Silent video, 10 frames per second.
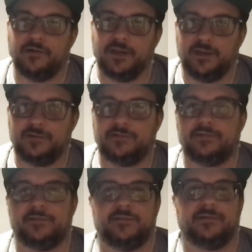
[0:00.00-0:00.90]

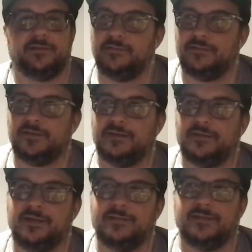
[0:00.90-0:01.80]
It's
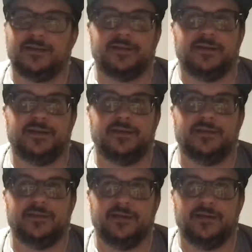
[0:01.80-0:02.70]
statistically
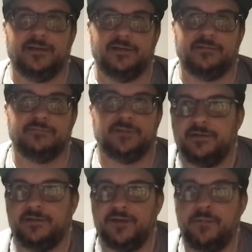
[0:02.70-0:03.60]
in the,
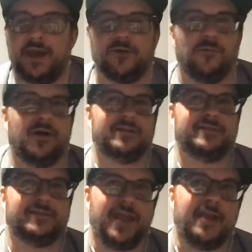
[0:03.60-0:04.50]
no matter what
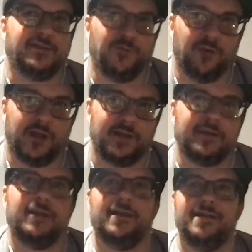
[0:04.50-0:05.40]
stat you run,